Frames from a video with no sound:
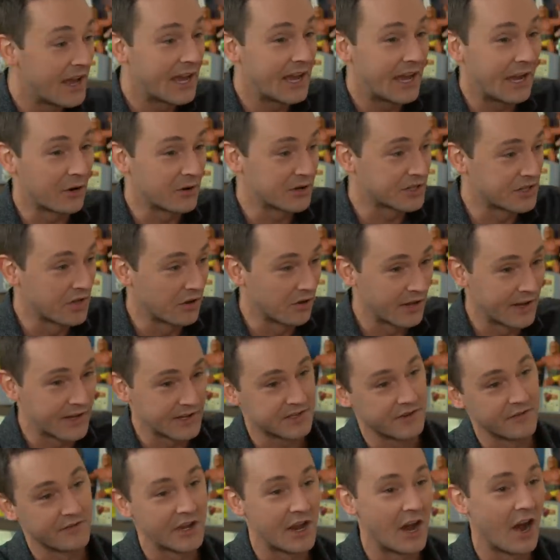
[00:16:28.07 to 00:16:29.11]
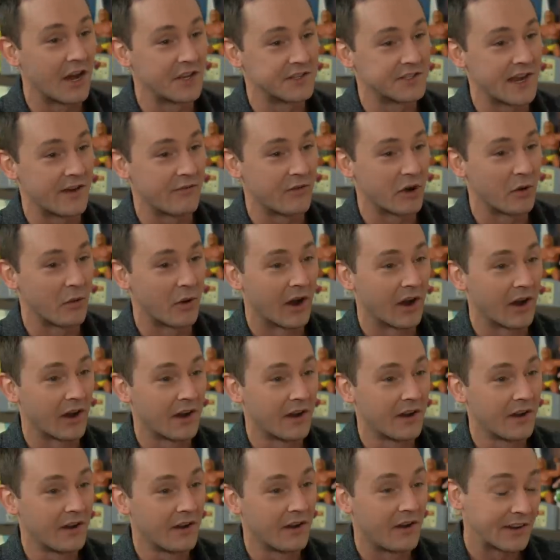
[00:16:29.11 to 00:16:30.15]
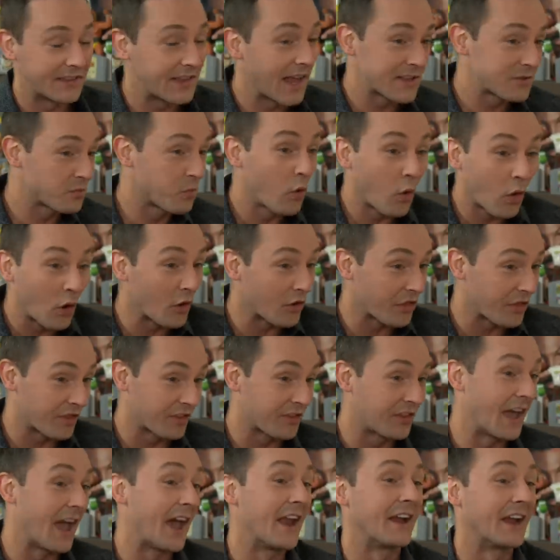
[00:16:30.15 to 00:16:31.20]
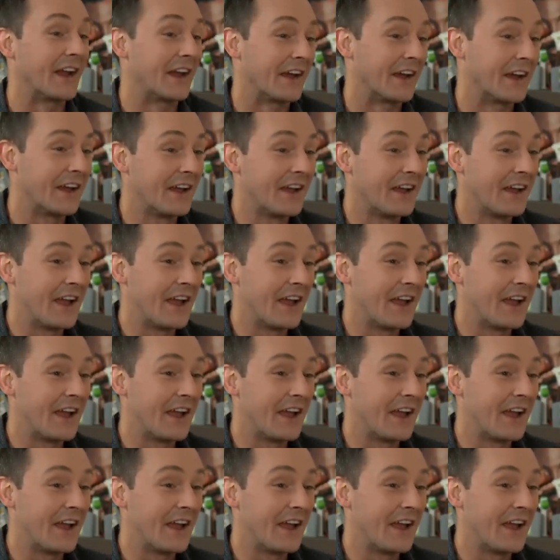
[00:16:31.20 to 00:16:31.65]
Here's the list of the odds everywhere. Like that's worth getting.